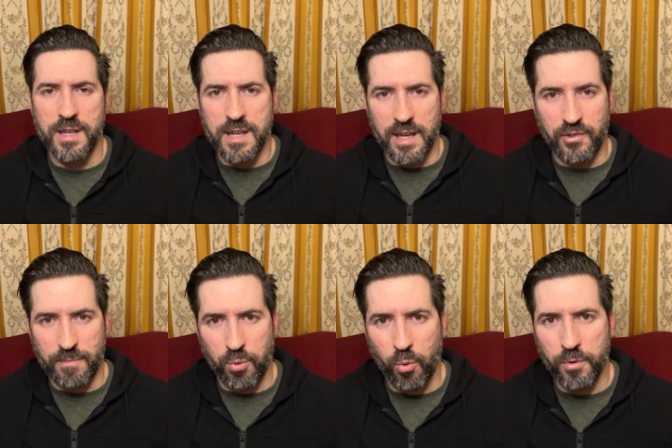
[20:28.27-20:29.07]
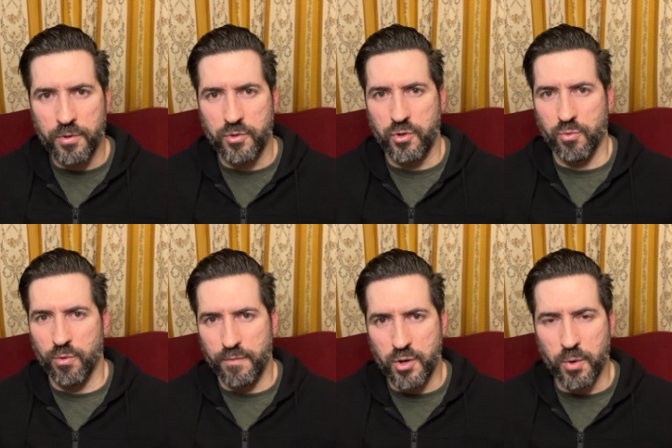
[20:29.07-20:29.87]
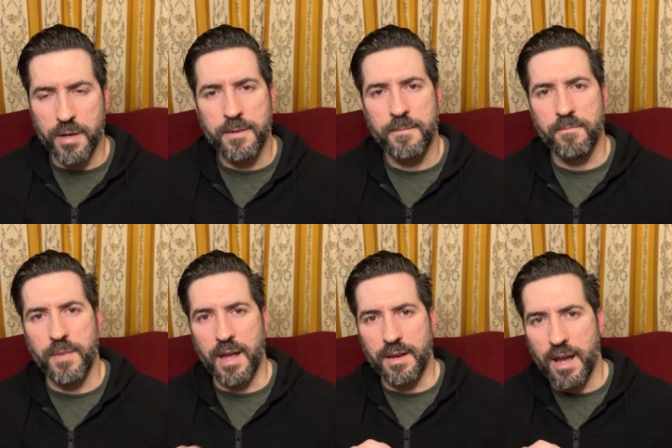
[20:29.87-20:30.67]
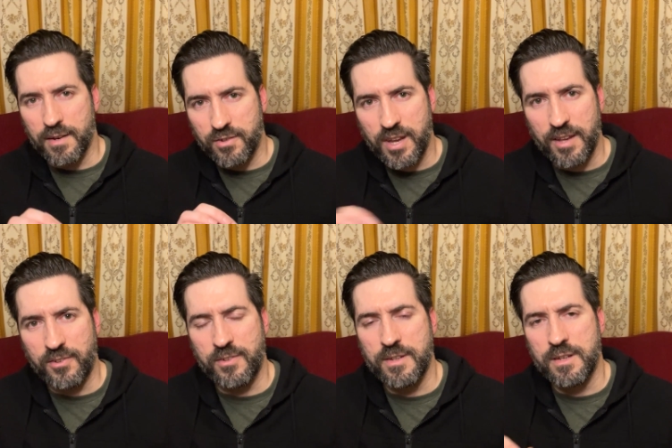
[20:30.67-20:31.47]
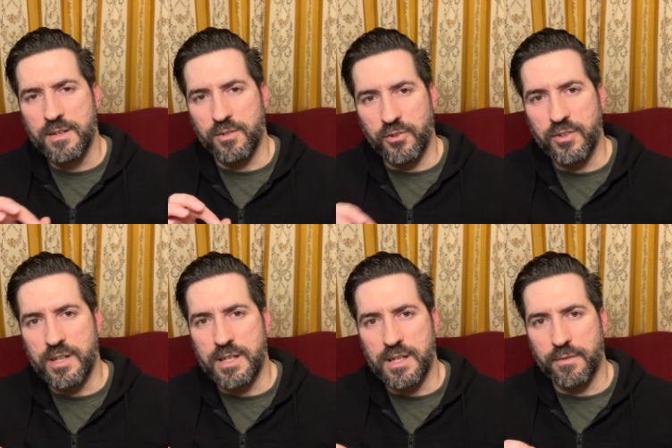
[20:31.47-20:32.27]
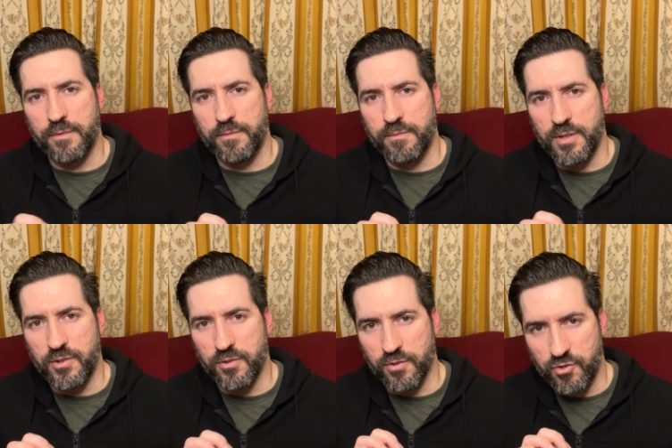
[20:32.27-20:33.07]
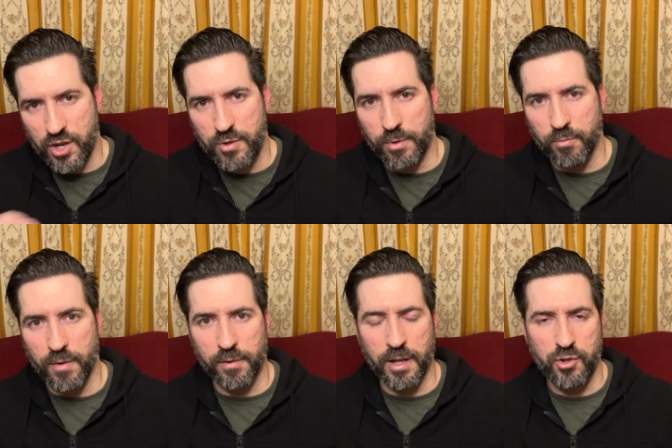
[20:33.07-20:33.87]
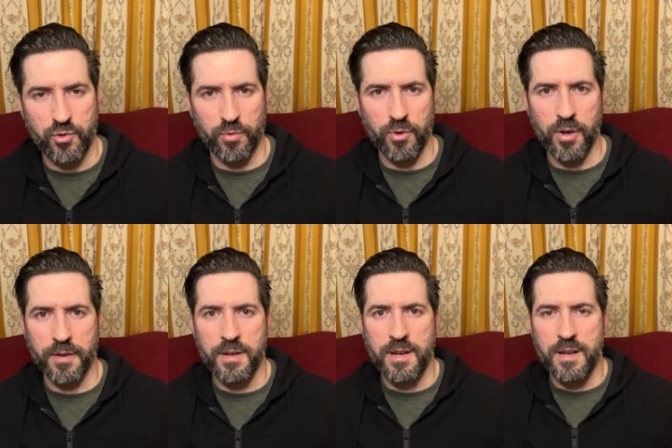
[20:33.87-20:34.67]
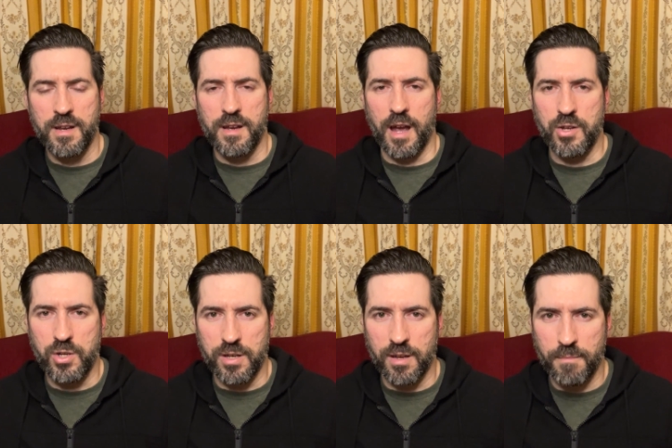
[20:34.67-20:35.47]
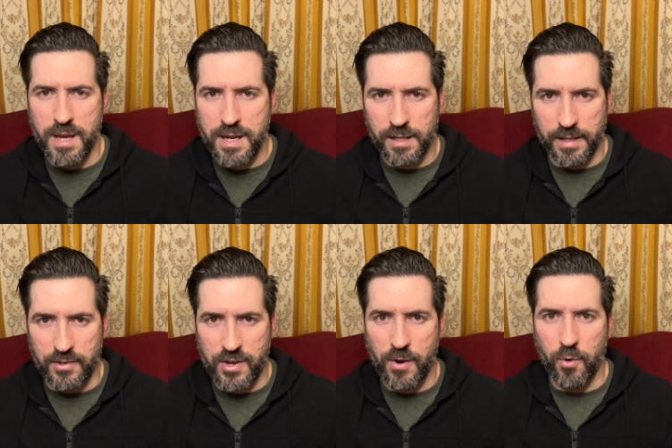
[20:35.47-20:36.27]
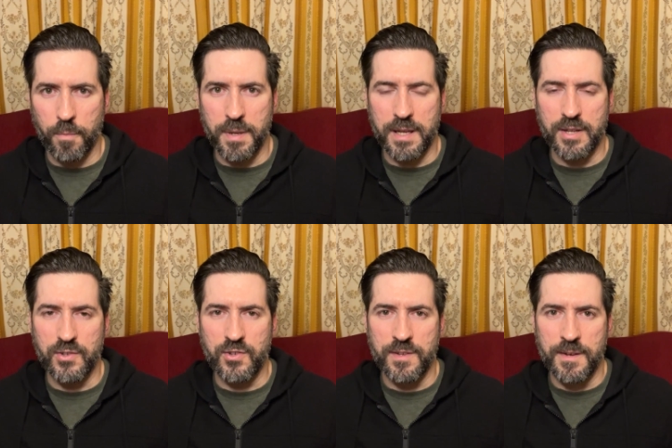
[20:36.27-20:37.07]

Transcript: it's important to review it and test to see if this is a genuine revelation or not. And you can immediately tell, because